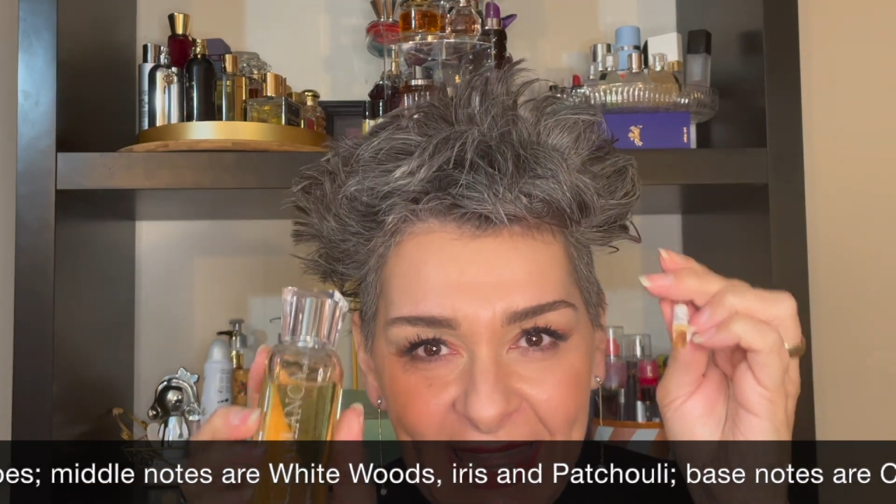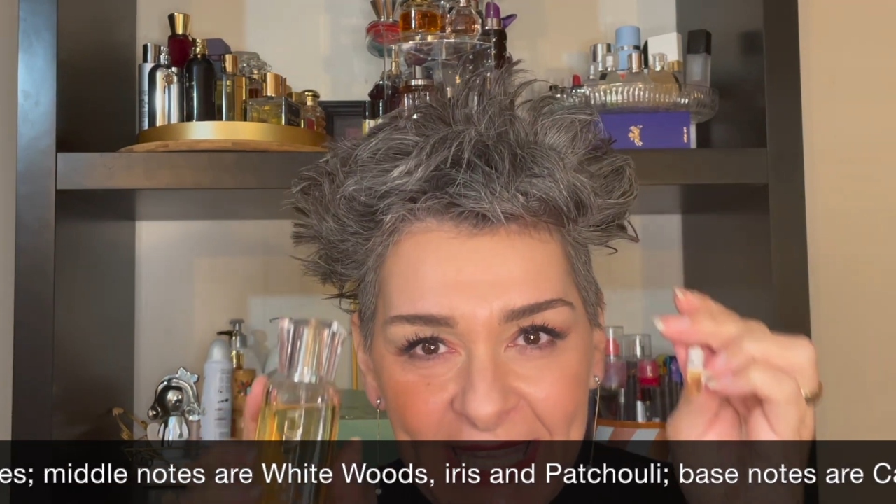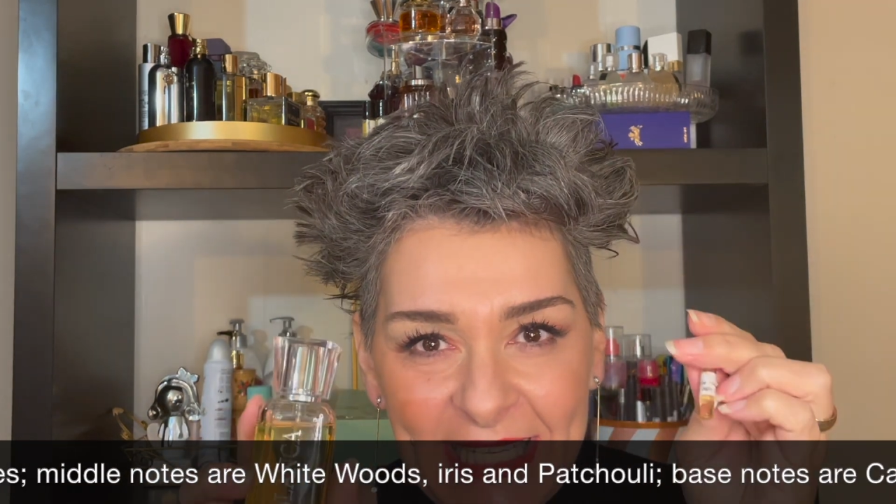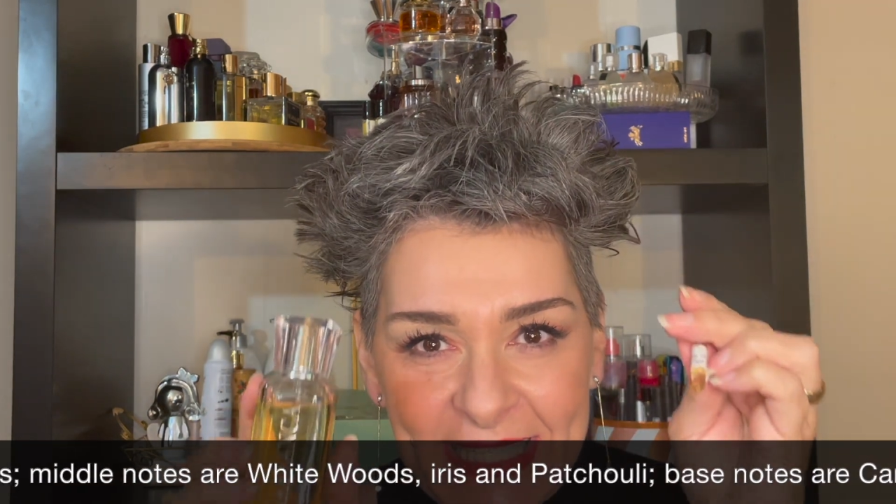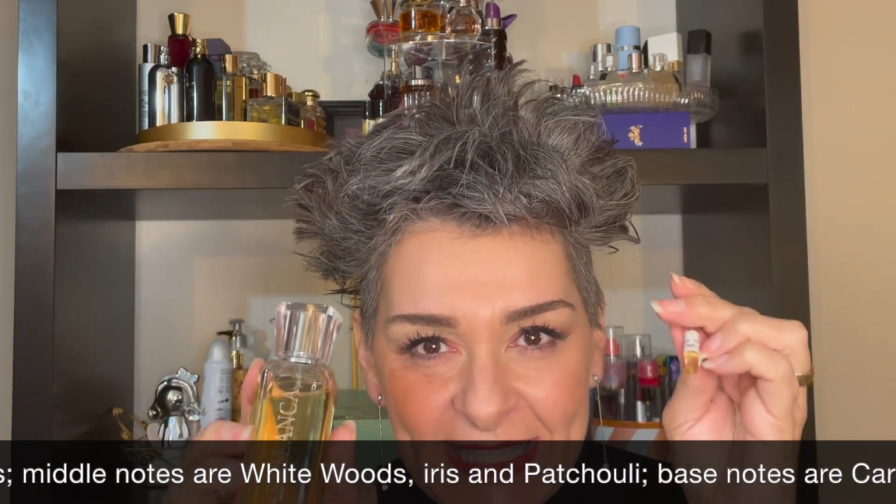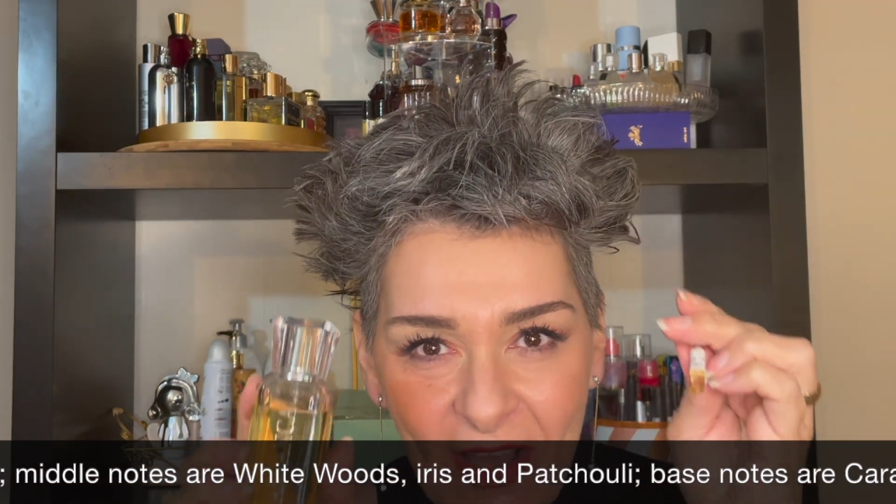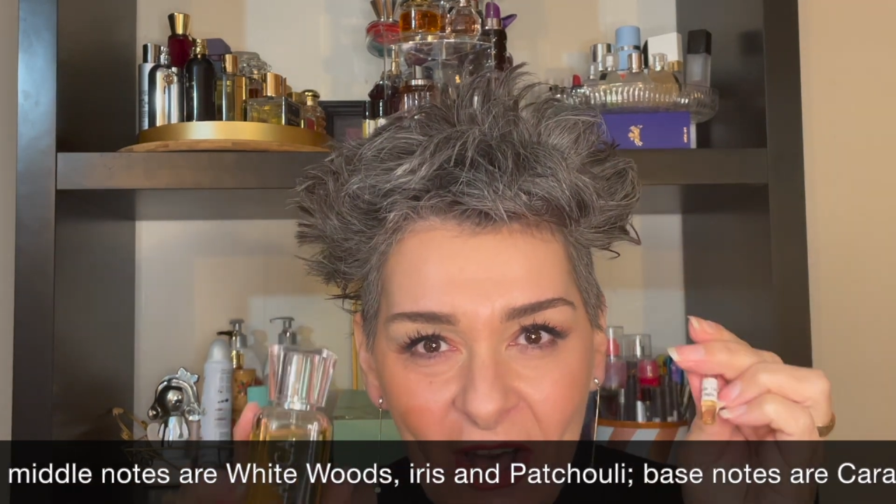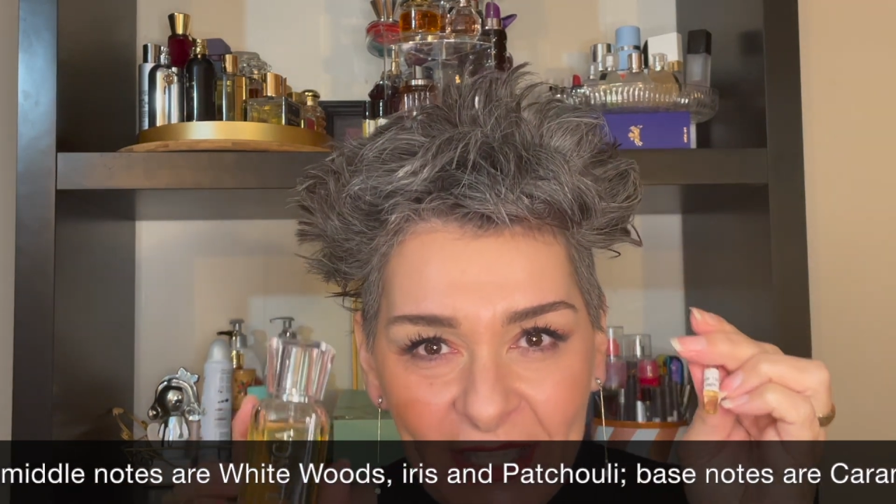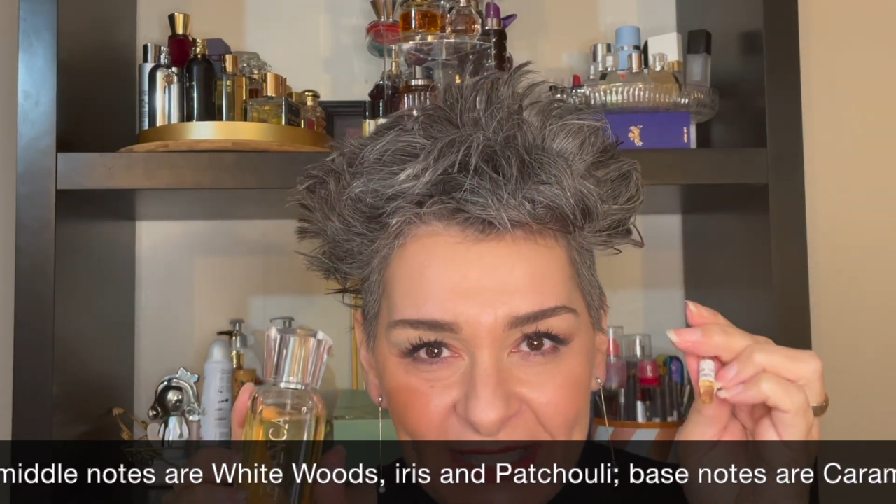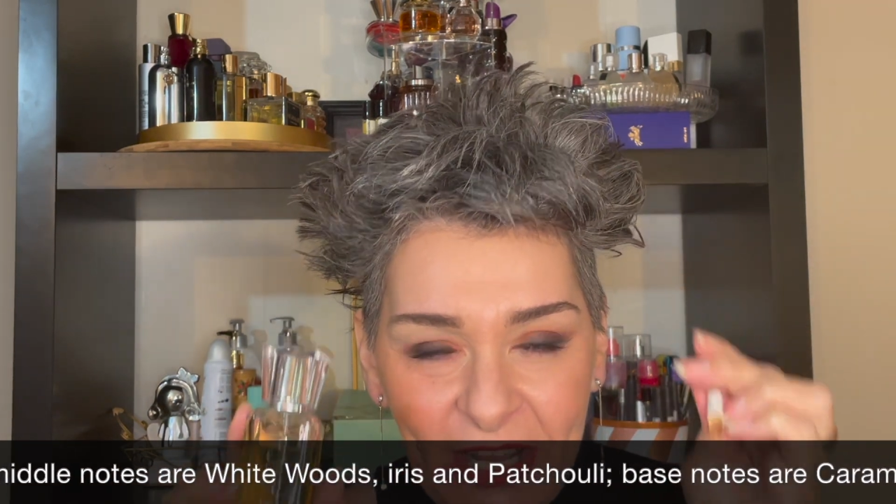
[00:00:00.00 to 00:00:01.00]
these
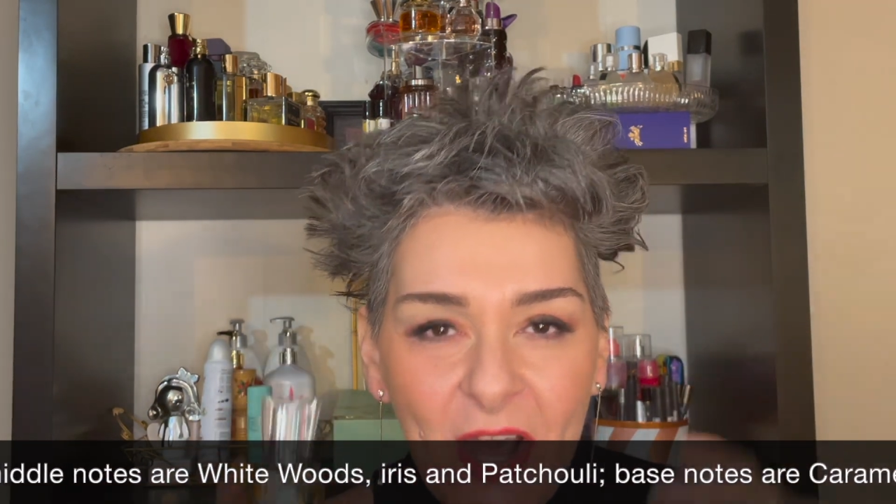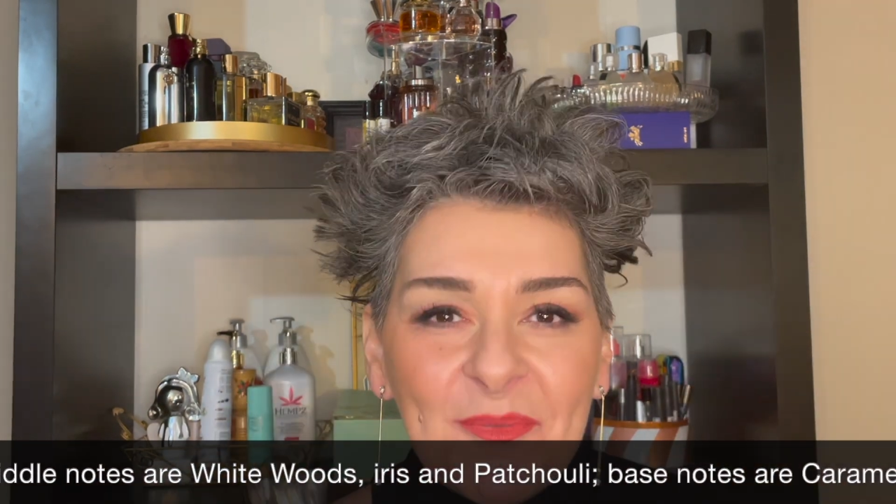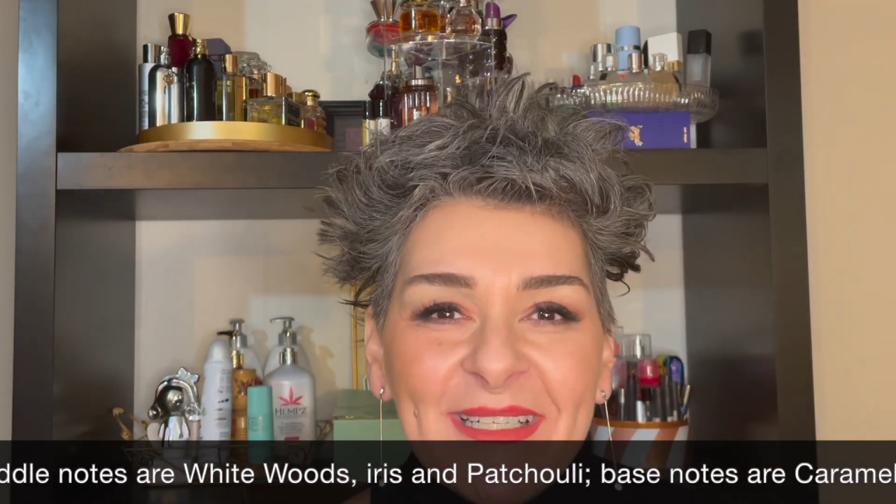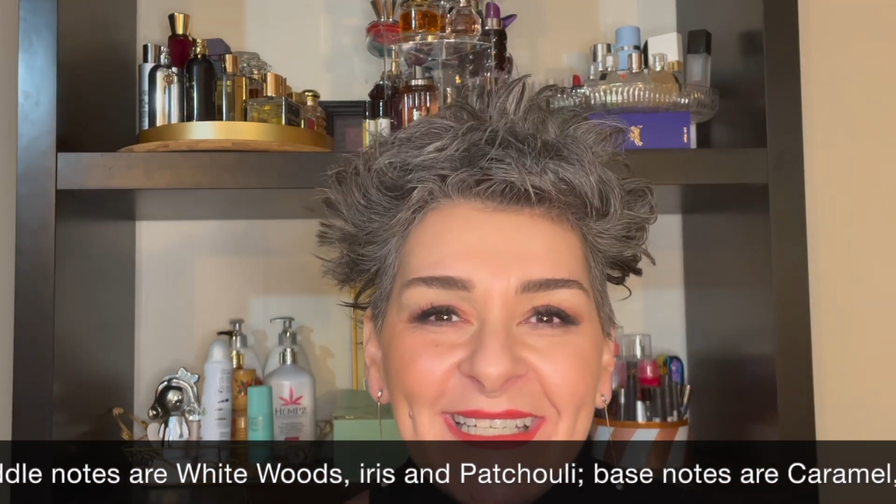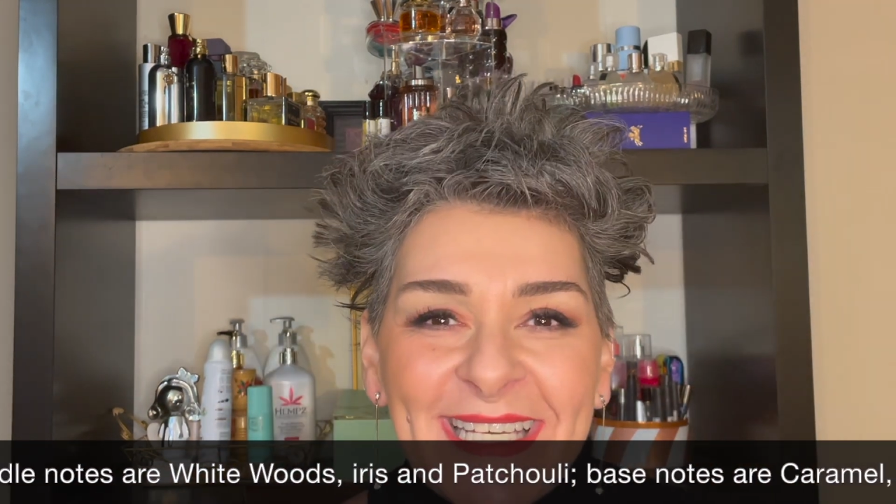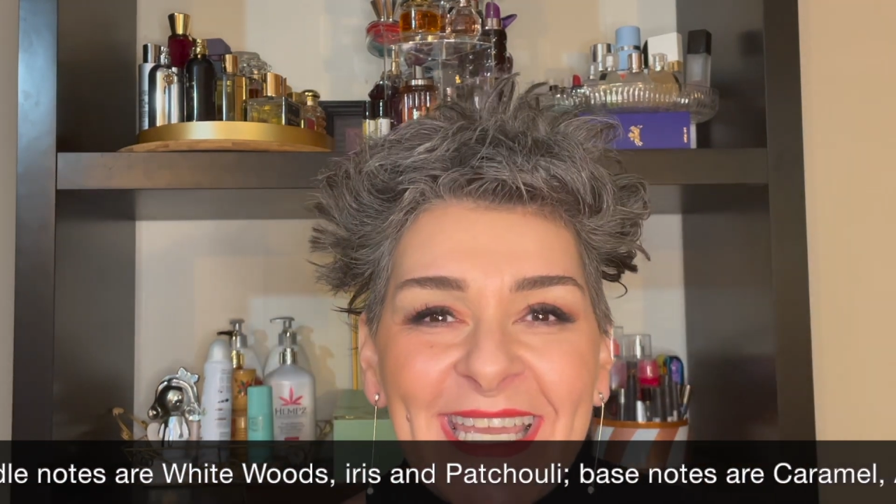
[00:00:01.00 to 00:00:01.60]
all in common